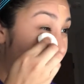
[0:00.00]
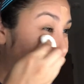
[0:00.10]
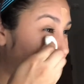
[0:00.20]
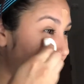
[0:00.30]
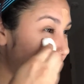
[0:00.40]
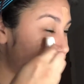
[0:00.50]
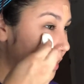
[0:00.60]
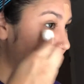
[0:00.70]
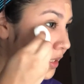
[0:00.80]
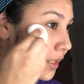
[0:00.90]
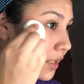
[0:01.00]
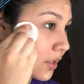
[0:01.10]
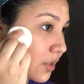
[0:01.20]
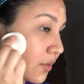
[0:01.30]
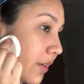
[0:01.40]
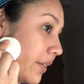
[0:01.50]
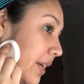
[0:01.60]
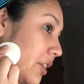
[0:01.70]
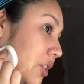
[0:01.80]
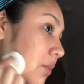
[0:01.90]
I've also seen that there's
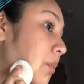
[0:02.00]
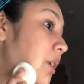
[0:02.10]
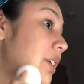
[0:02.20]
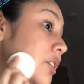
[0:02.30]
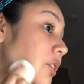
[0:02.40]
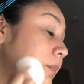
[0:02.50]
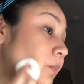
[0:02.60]
foundation brush.